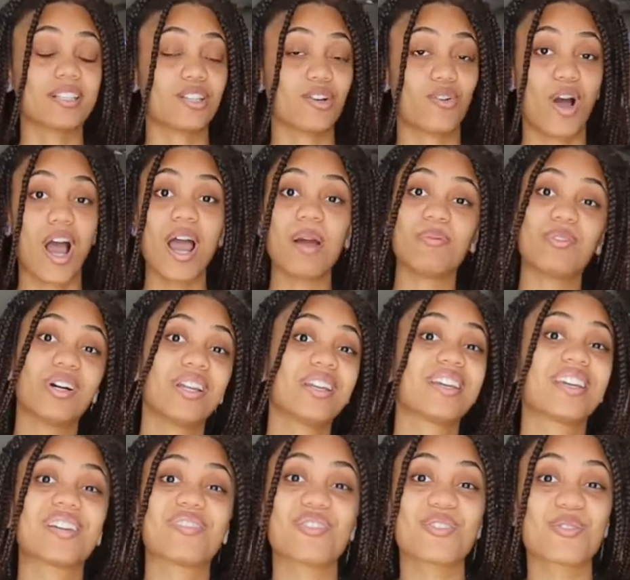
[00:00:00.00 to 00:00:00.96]
So I'm gonna
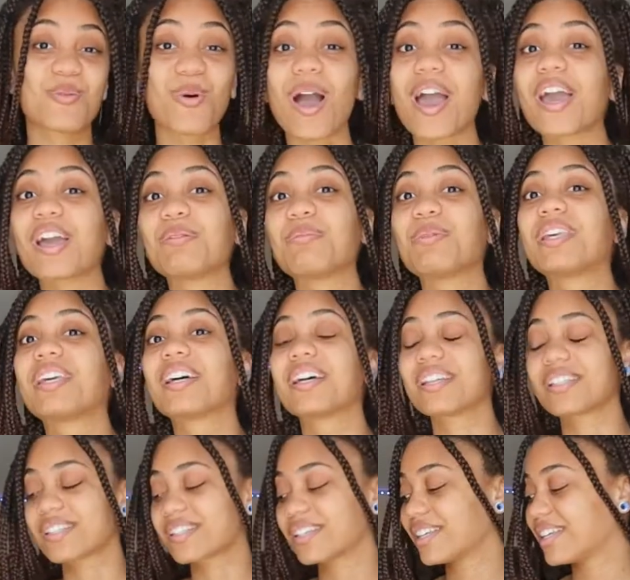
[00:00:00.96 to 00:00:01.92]
give it away
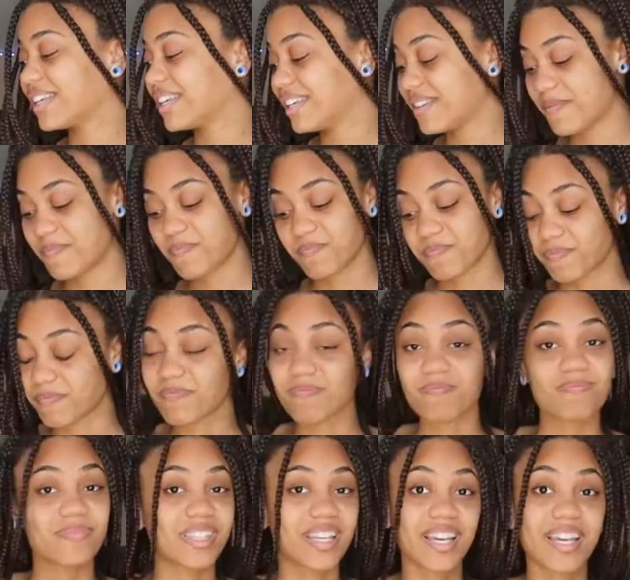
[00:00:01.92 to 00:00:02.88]
because
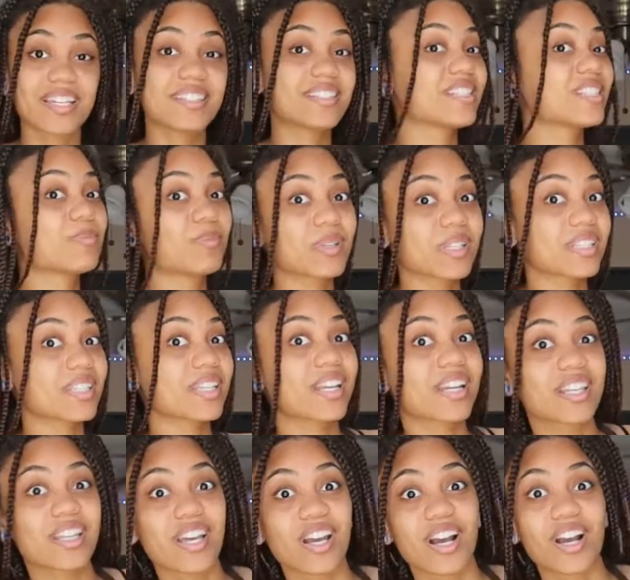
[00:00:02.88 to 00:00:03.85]
it's just been
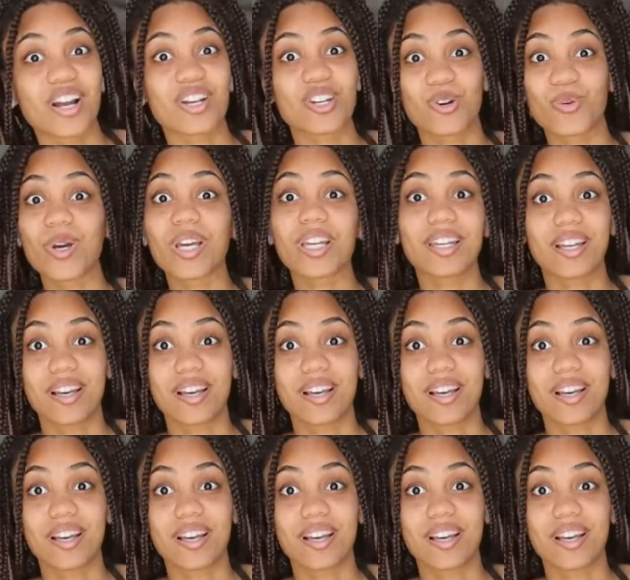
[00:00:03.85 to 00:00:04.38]
sitting there doing